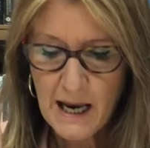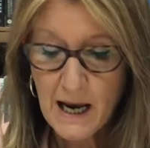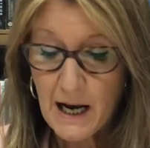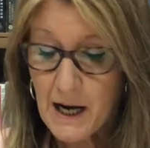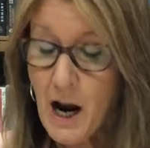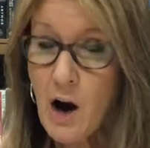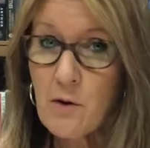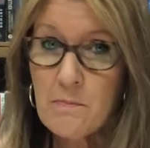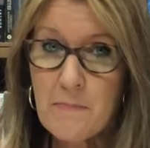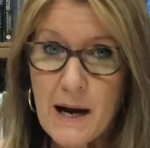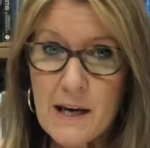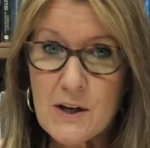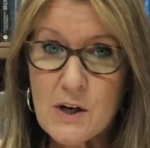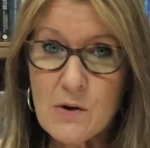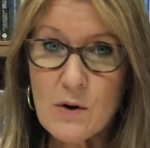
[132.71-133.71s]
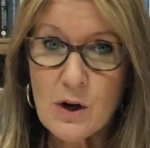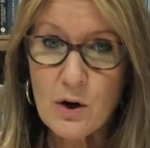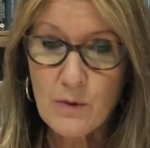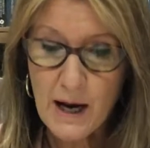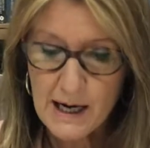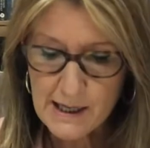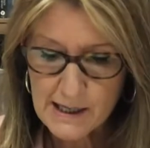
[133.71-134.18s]
And I'll make you a
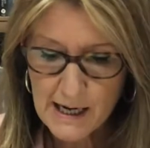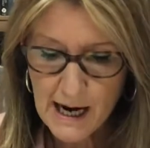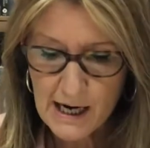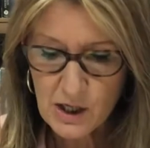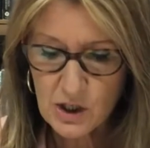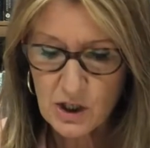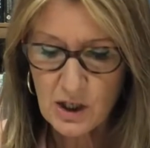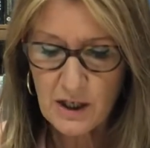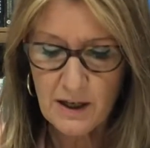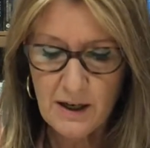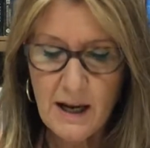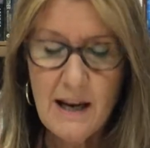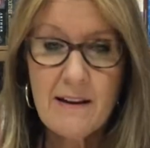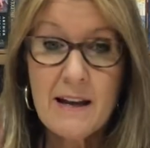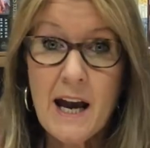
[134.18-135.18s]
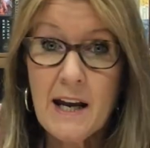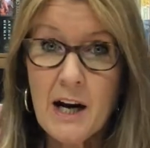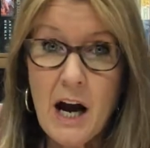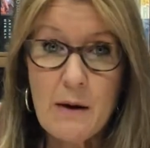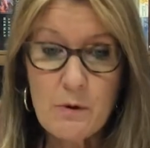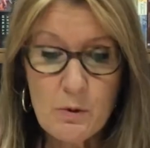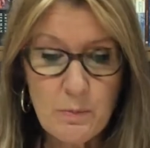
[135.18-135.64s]
great nation, and
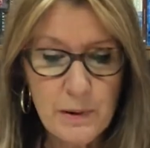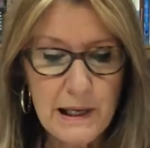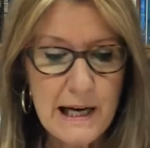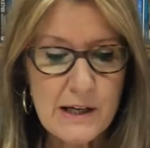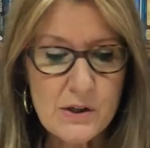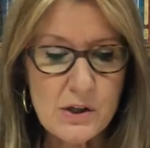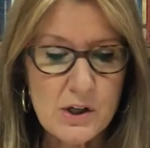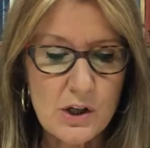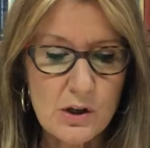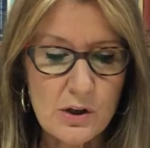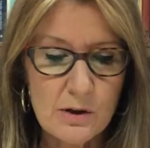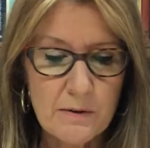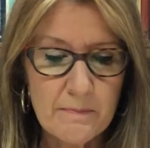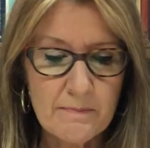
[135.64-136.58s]
I will bless you,